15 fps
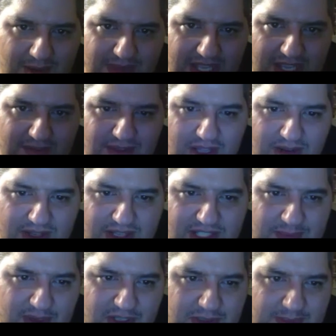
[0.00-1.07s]
Even though he's
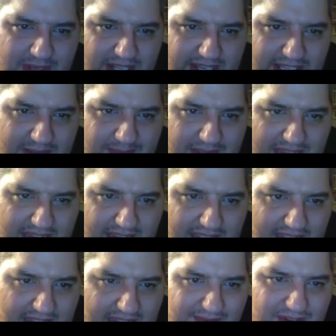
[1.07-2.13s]
supposed to be like the main
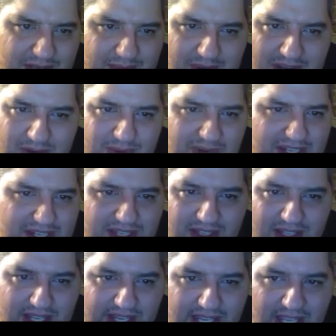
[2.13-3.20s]
guy, for some odd reason,
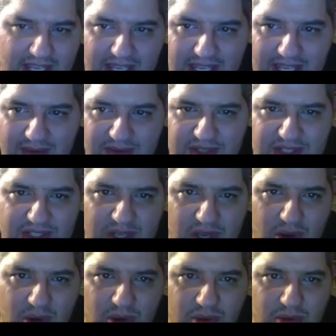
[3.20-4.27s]
like, he was
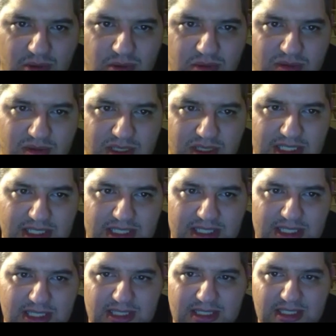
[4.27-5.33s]
so
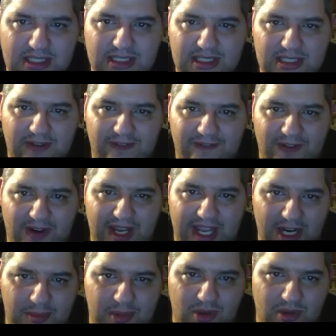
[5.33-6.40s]

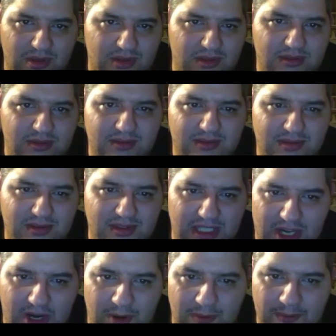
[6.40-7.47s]
forgettable,
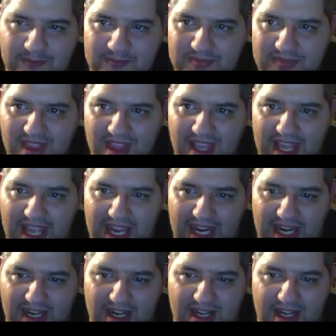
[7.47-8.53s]
and